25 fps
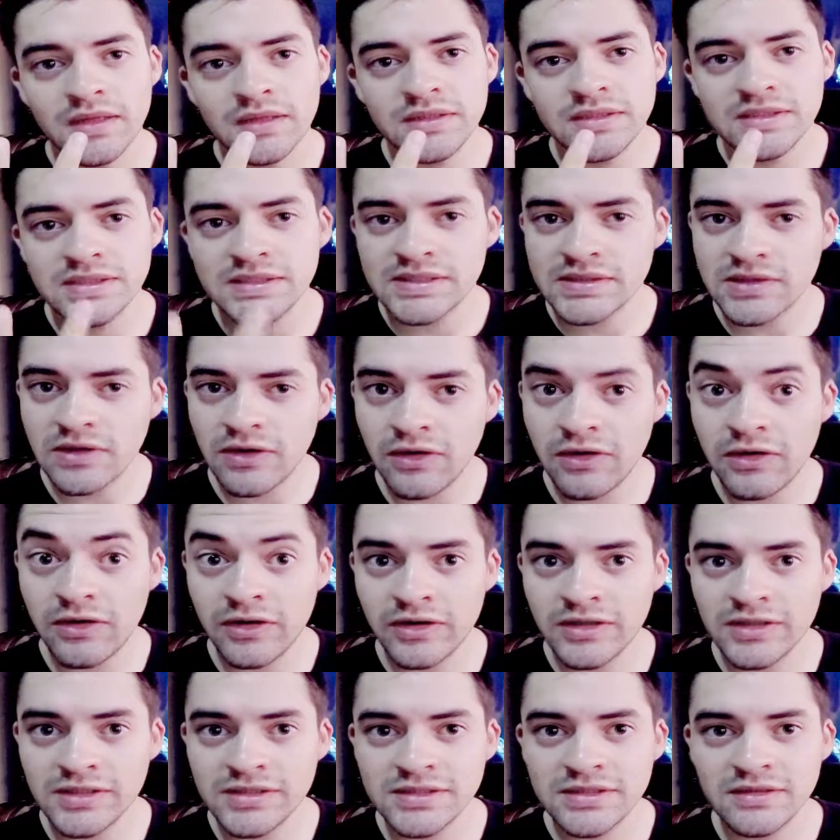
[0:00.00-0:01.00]

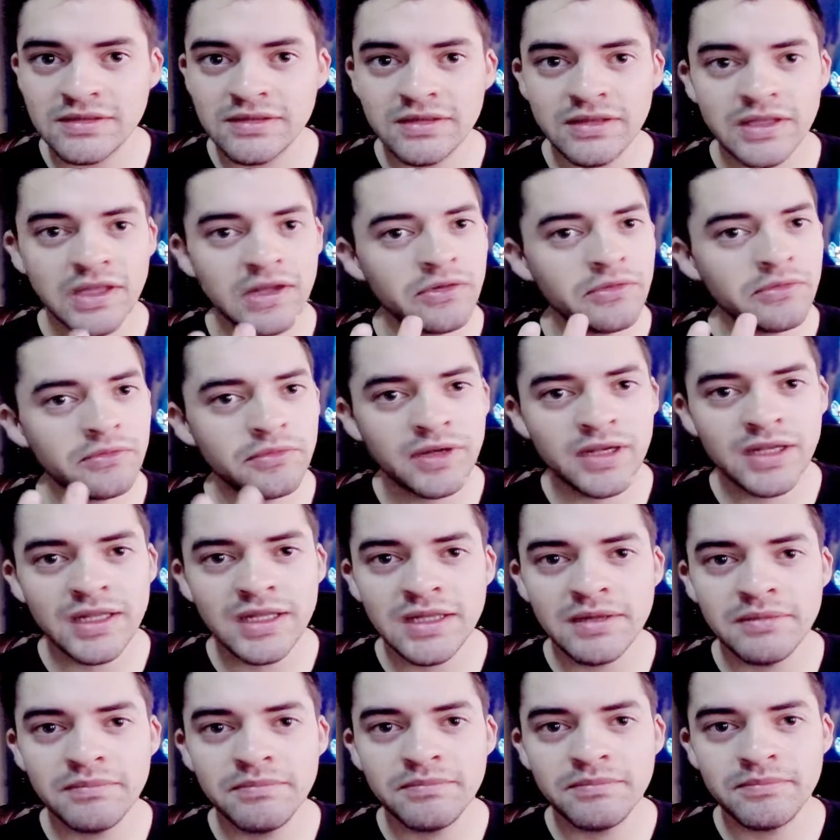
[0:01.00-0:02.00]
scars. They're
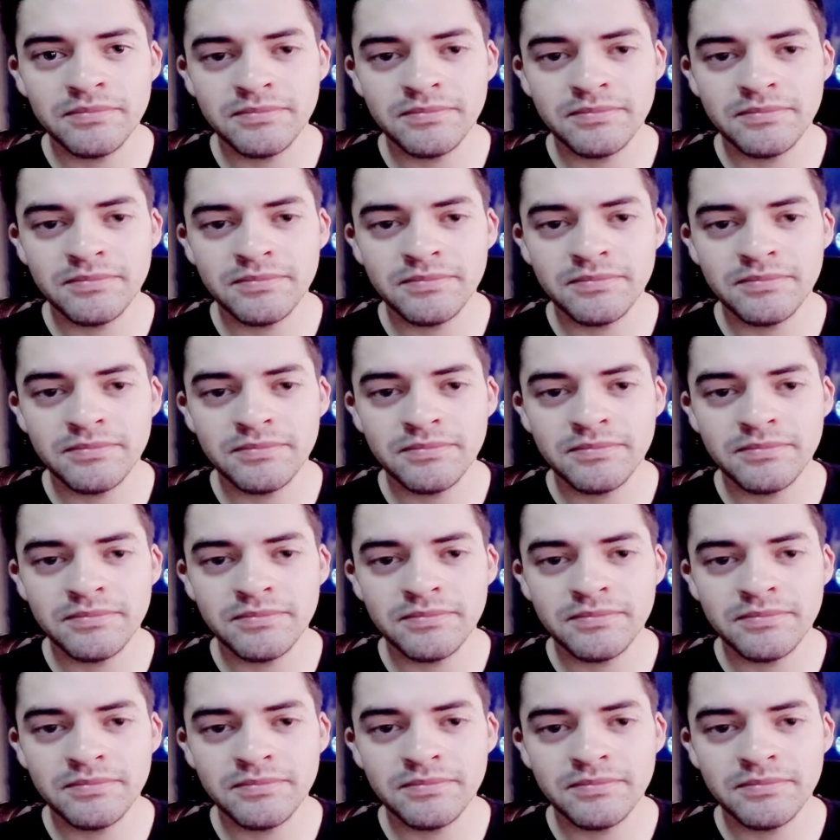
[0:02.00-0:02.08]
really